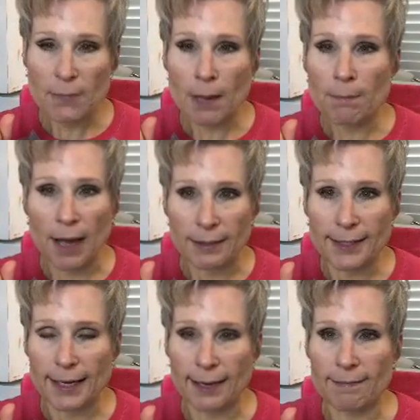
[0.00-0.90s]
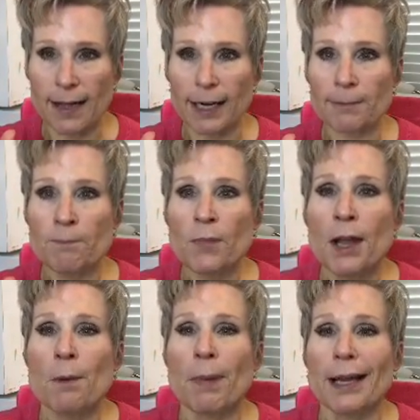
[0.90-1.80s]
muds in there.
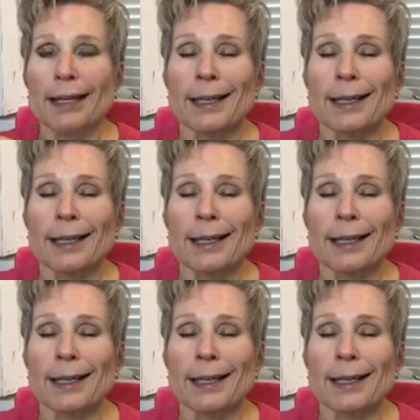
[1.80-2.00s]
But